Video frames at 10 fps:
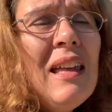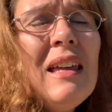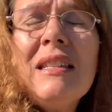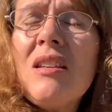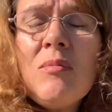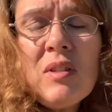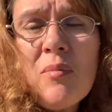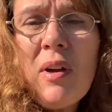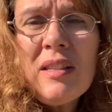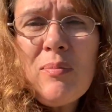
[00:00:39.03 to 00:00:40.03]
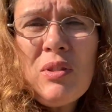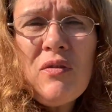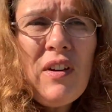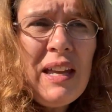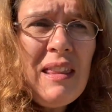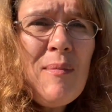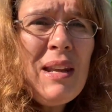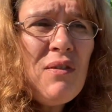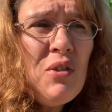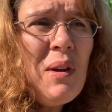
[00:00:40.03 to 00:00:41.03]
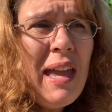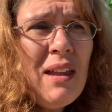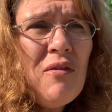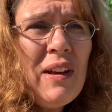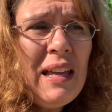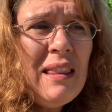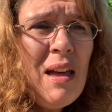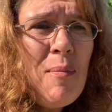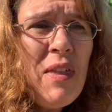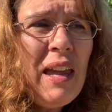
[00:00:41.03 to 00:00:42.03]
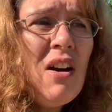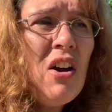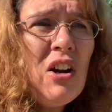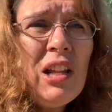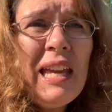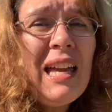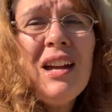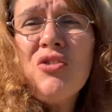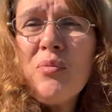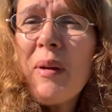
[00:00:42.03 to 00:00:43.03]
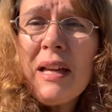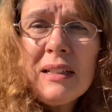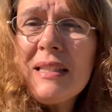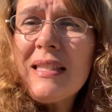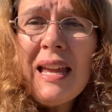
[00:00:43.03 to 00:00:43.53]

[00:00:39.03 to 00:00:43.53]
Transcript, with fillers: It's almost impossible to find them, and if you can find them, they are like a hundred bucks,